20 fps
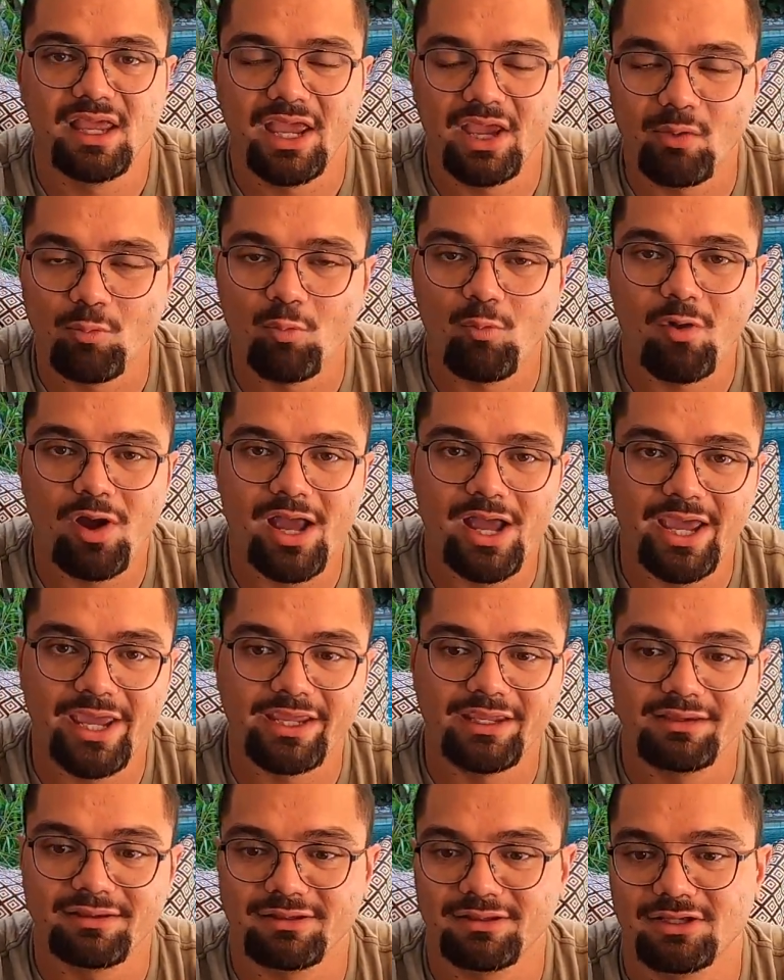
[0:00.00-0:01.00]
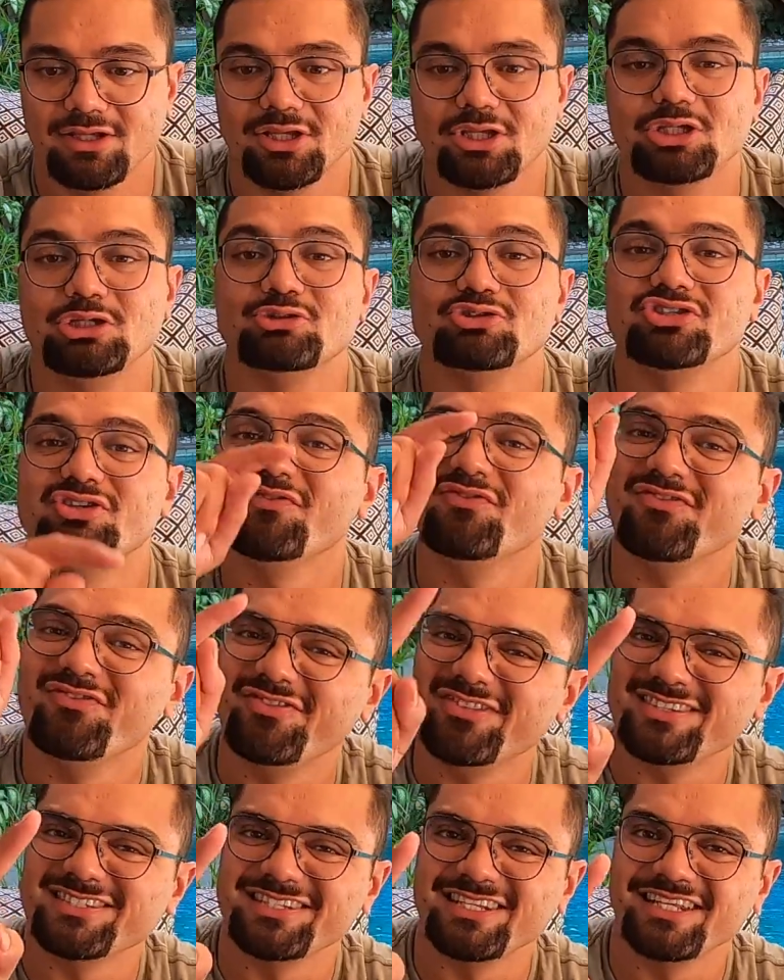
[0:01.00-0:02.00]
and why you should
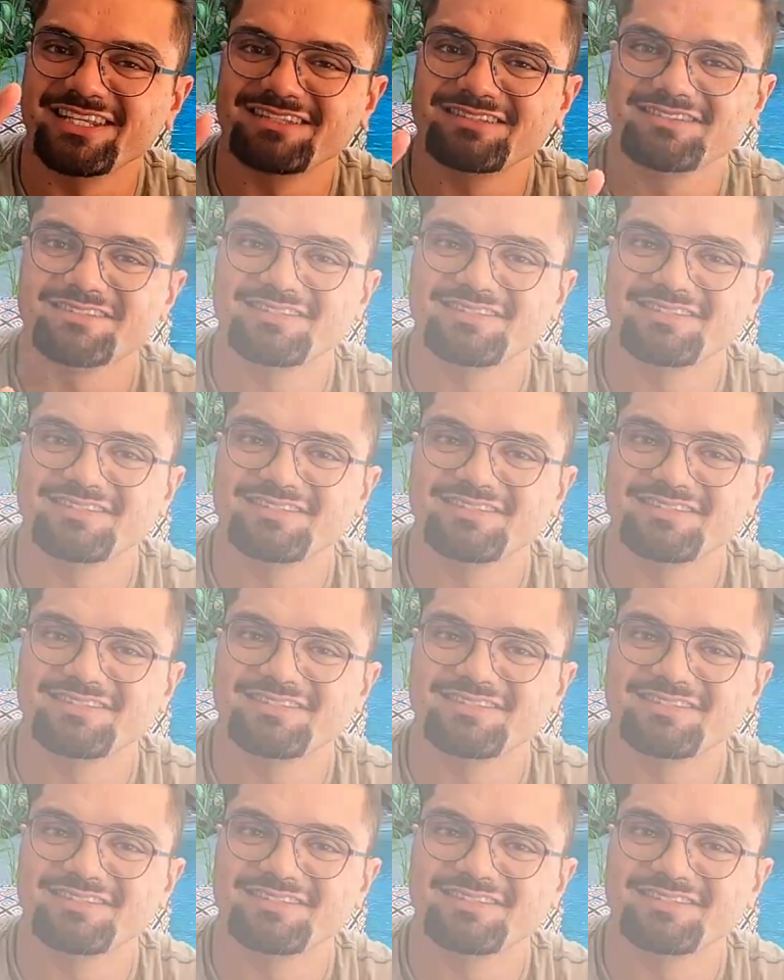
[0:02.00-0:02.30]
visit it.